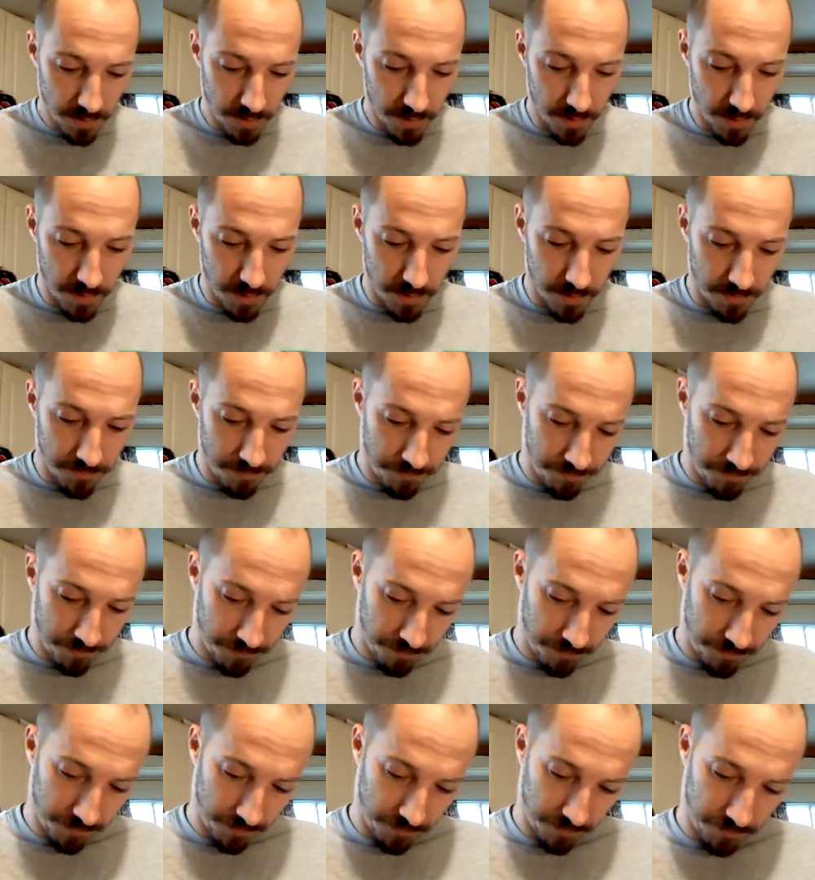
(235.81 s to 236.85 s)
Put all
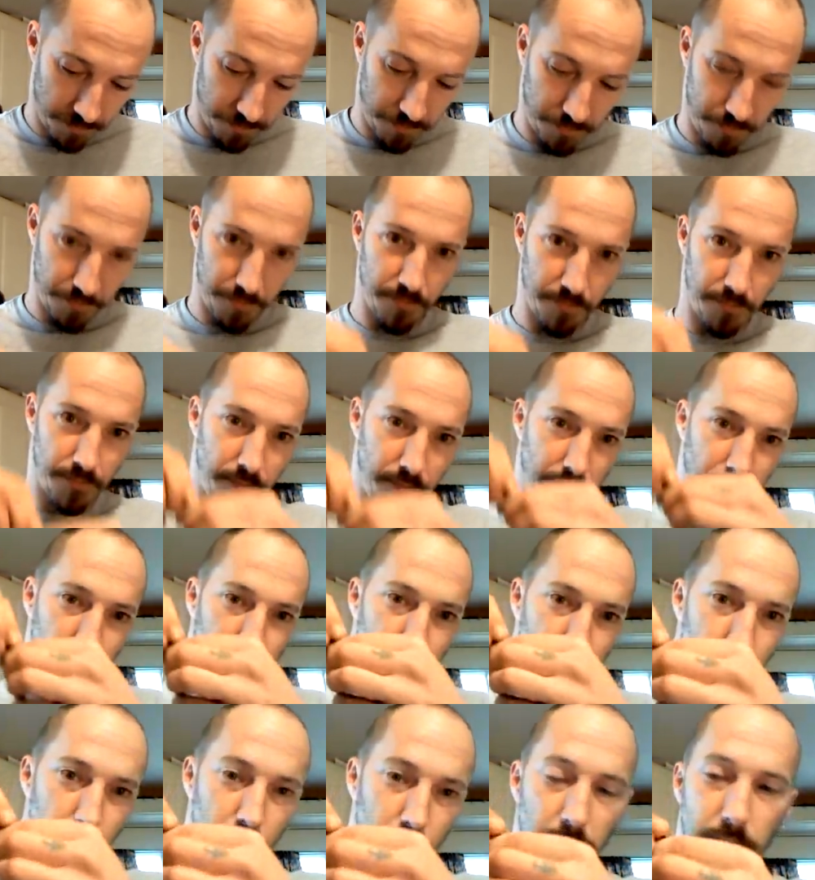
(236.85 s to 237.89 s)

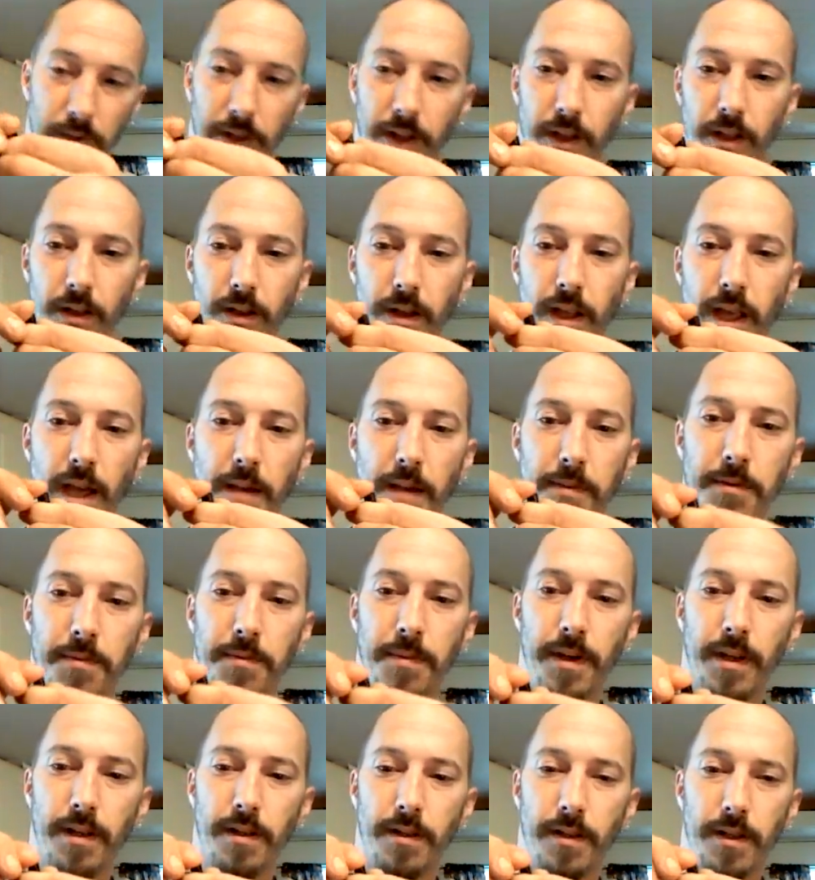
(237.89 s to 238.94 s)
my little caps
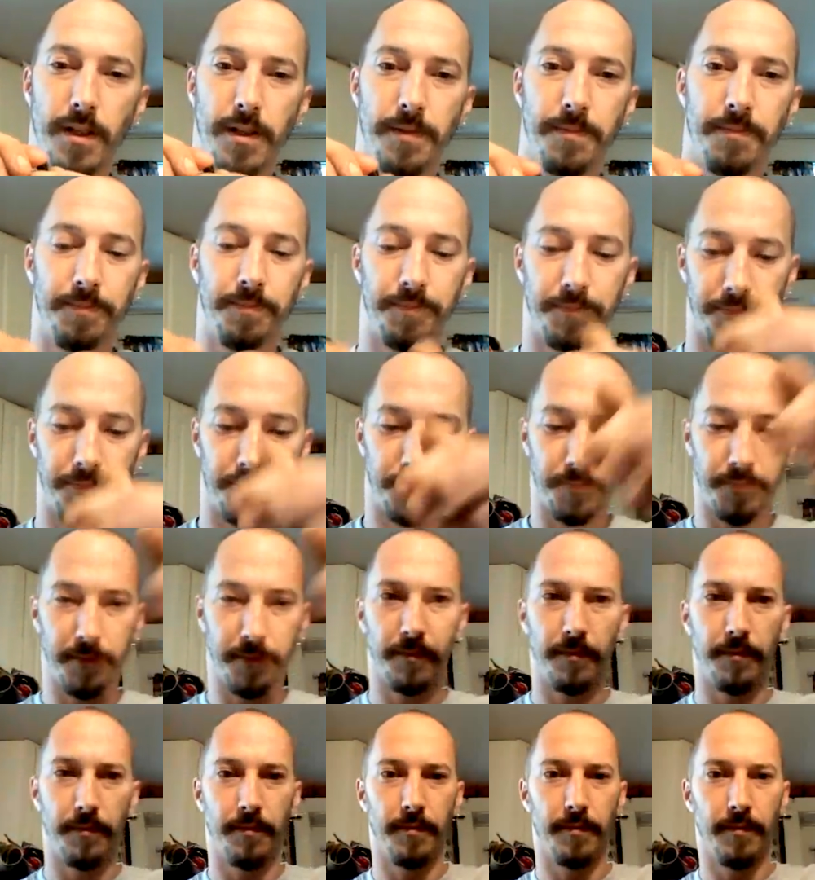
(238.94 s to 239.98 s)
back on.
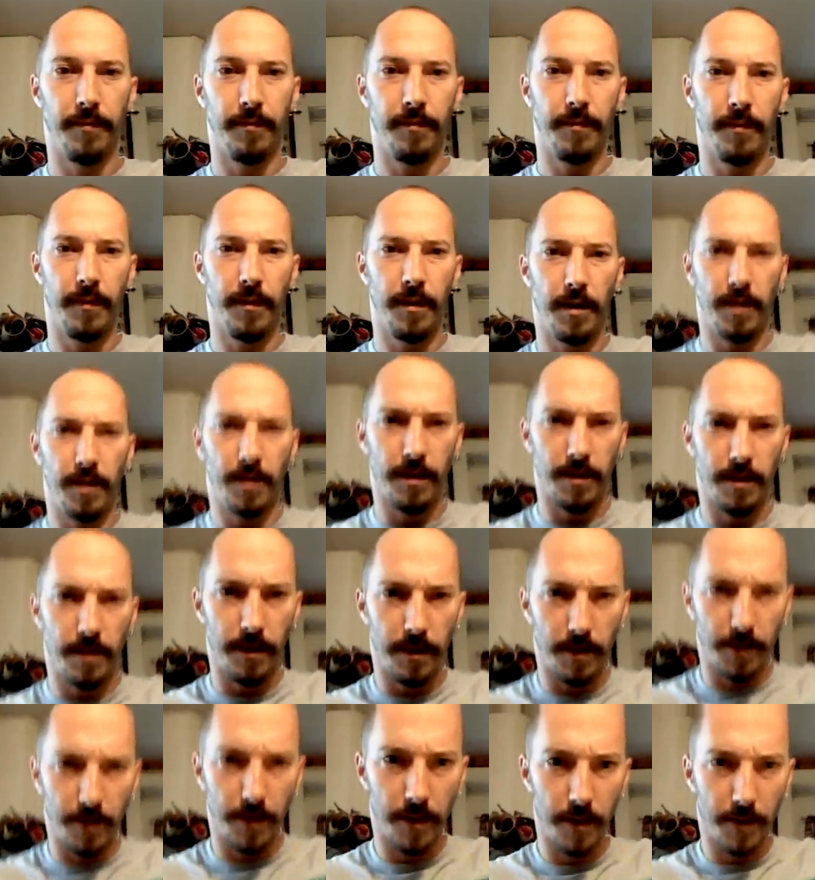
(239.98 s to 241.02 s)
It's
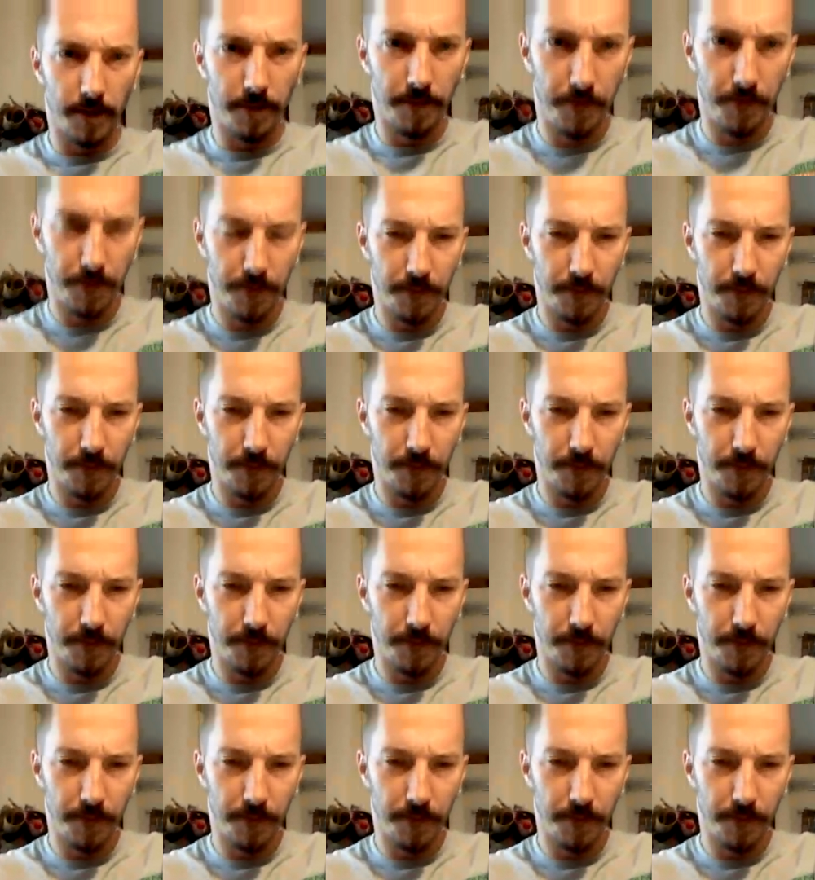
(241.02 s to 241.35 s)
easier.